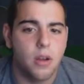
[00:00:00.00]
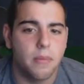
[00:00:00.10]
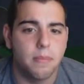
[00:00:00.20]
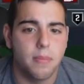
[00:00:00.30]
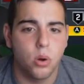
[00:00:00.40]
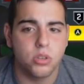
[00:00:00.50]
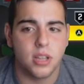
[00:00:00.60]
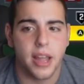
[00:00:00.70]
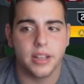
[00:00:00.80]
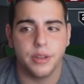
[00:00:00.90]
Most
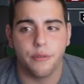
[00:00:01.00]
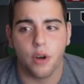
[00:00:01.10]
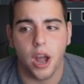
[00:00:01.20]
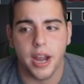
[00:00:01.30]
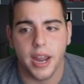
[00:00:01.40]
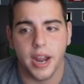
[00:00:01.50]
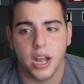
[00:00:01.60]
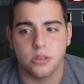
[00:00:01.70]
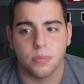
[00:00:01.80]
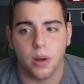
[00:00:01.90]
likely Friday,
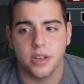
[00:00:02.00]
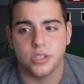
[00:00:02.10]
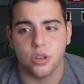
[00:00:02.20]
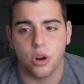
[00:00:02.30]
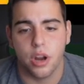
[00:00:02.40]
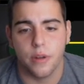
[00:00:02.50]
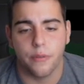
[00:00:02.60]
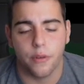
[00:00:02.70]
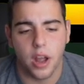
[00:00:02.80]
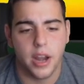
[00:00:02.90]
guys. We'll probably start it up
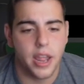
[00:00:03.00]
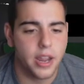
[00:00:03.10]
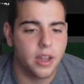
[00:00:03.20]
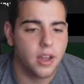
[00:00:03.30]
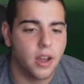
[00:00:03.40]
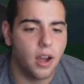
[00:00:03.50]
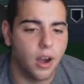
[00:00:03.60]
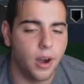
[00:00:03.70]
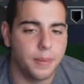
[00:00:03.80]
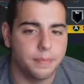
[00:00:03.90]
Friday.
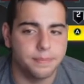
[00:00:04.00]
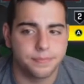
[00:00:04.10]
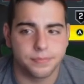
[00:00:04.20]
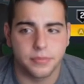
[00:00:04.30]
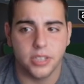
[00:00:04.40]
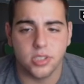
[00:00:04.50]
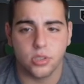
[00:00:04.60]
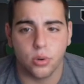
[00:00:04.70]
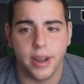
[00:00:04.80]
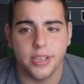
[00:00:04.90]
Um, this is
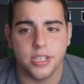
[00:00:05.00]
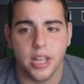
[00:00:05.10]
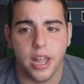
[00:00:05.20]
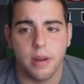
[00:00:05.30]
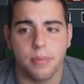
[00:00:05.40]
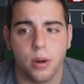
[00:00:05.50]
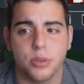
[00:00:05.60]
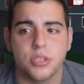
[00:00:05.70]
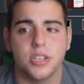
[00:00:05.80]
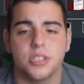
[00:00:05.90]
crazy. Larry Bird
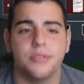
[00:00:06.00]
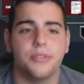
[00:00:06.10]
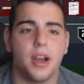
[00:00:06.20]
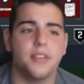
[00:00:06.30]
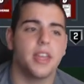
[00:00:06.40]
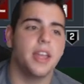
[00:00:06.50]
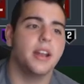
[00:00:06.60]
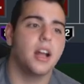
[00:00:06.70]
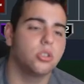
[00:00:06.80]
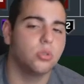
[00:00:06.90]
was 65K
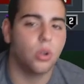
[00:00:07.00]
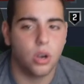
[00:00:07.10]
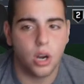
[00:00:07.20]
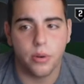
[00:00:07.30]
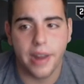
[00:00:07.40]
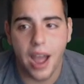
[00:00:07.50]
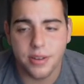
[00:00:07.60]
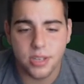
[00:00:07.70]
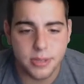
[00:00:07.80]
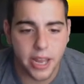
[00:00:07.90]
not too long ago. Now
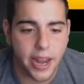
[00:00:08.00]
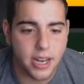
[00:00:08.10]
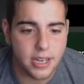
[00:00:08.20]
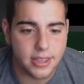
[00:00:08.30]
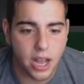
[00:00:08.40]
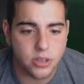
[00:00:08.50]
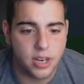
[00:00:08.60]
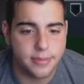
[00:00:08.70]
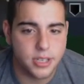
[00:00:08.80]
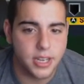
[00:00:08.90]
he's up to 80,000
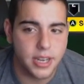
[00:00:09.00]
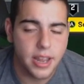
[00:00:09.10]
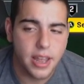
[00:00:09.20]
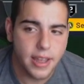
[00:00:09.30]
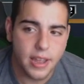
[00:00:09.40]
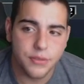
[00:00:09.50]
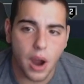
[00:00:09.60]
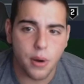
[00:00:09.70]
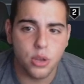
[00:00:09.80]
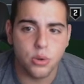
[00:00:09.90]
MT. If
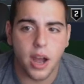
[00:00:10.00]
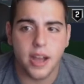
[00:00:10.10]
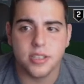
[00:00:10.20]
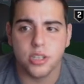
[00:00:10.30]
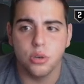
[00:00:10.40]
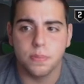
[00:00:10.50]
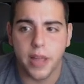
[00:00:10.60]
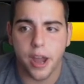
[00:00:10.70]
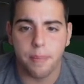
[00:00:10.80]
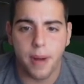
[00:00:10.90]
I were you guys and you
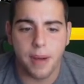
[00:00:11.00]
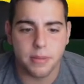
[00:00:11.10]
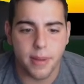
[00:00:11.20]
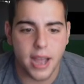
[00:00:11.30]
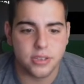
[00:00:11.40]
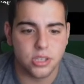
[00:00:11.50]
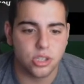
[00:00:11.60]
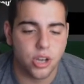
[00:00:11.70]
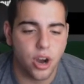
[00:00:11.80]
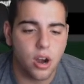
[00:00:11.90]
plan on popping packs
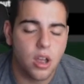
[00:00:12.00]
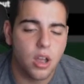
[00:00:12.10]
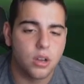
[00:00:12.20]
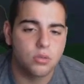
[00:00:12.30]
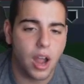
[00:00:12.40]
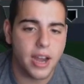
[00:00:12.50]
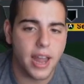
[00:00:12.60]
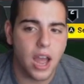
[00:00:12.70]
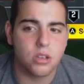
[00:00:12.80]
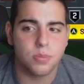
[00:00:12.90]
this year, right
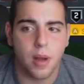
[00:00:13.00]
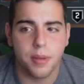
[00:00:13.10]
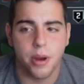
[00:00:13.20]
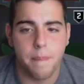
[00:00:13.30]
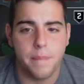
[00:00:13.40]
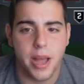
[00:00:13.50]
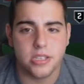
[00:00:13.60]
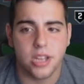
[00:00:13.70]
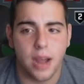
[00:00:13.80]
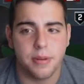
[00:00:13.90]
now is probably your
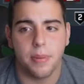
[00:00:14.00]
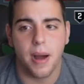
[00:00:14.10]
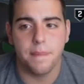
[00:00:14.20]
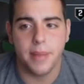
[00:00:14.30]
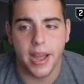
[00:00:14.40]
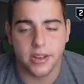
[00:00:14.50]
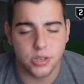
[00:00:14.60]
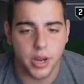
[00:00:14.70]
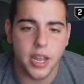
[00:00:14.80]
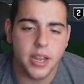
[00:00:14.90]
best time to pop packs,
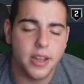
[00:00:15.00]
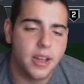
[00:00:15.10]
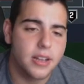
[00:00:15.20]
okay?